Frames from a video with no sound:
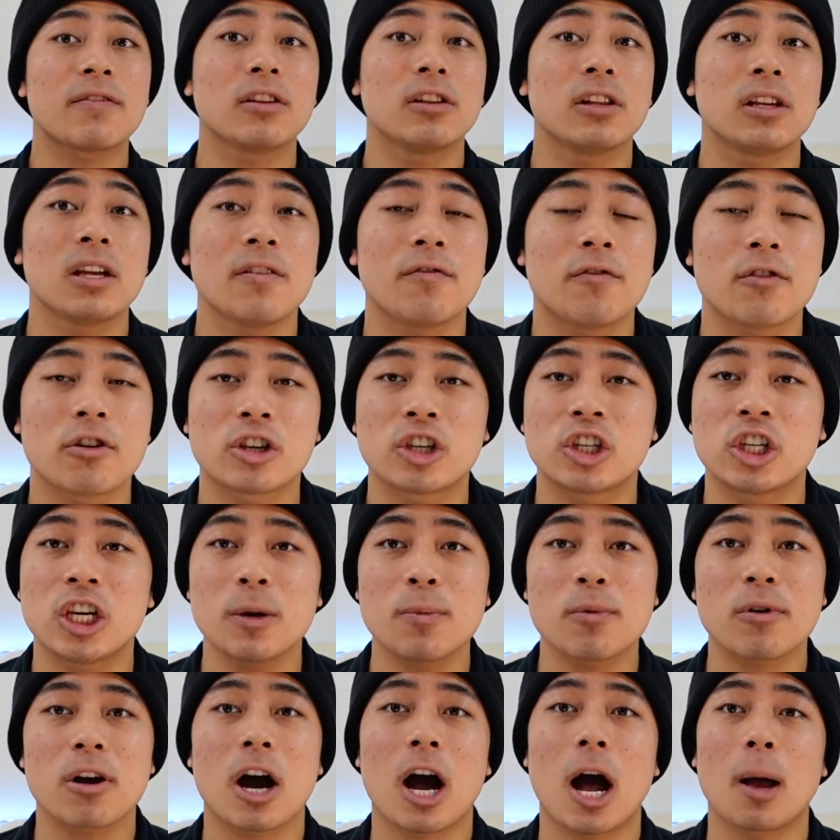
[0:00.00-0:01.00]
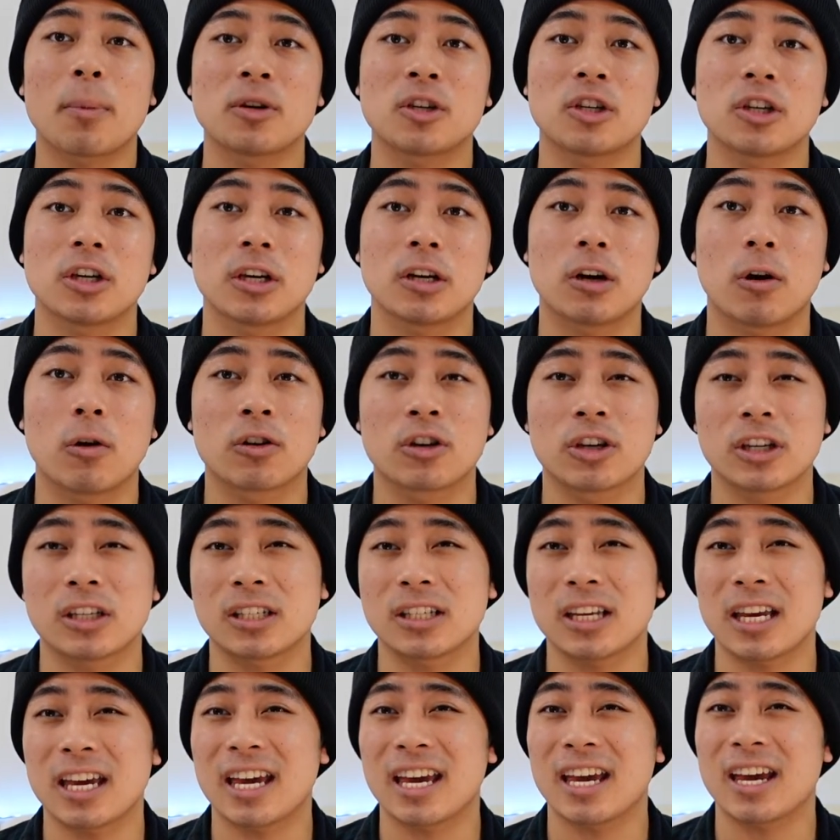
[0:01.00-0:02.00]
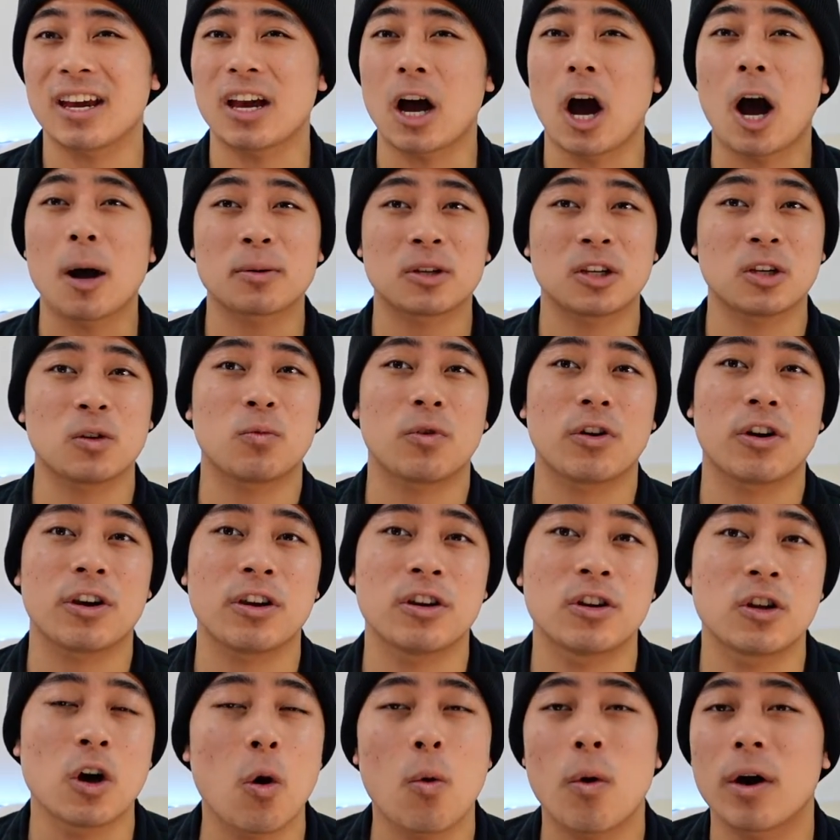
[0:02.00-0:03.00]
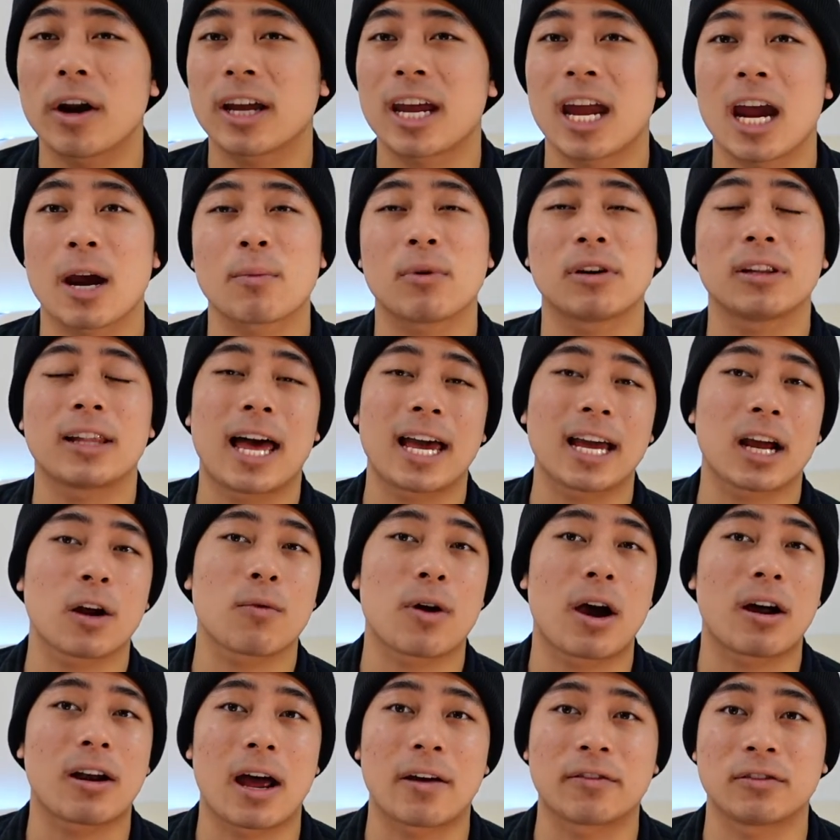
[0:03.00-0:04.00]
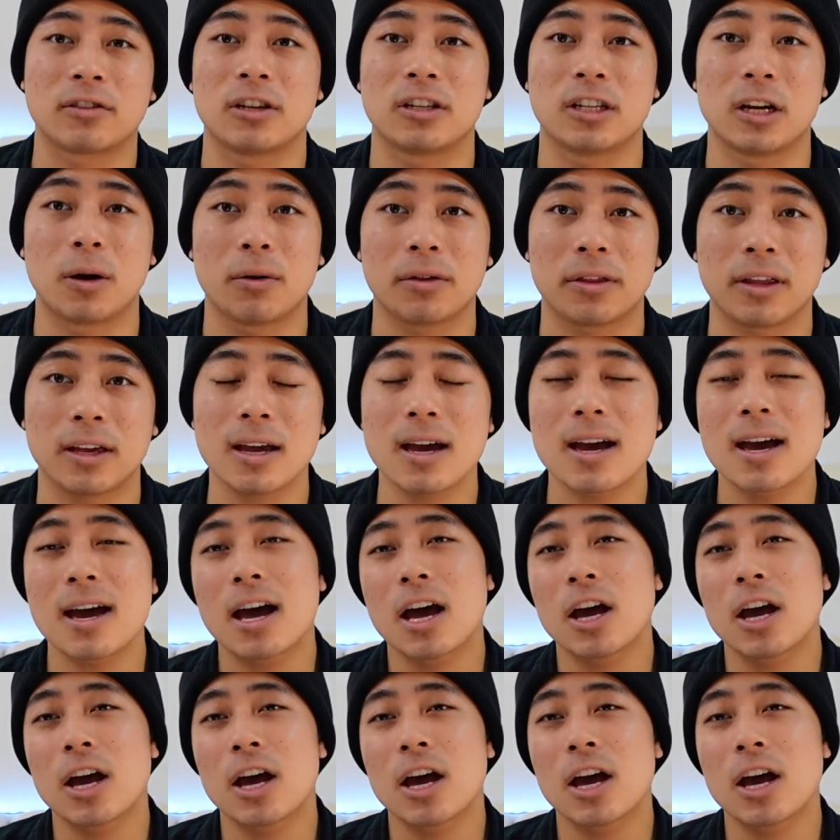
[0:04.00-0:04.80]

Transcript: if you're looking for a cheaper option or just a option where you don't want a camera lying around after you're done with it,